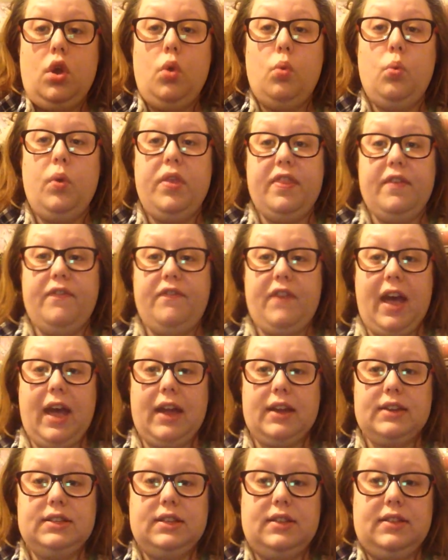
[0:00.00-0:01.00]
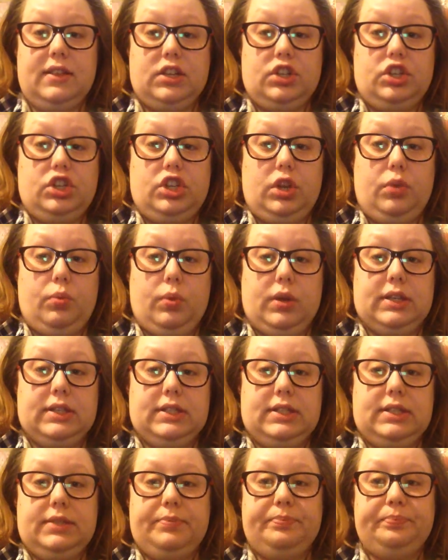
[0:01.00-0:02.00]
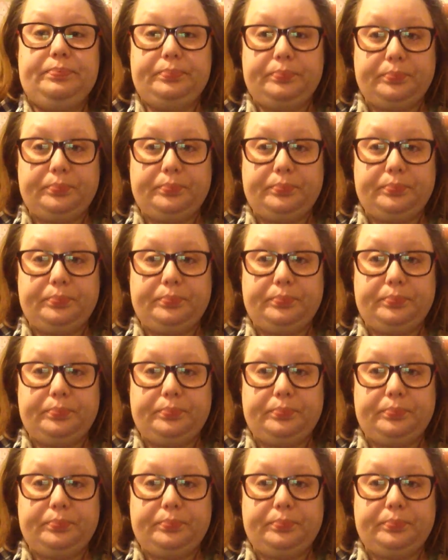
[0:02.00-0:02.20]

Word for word: with the fact that she was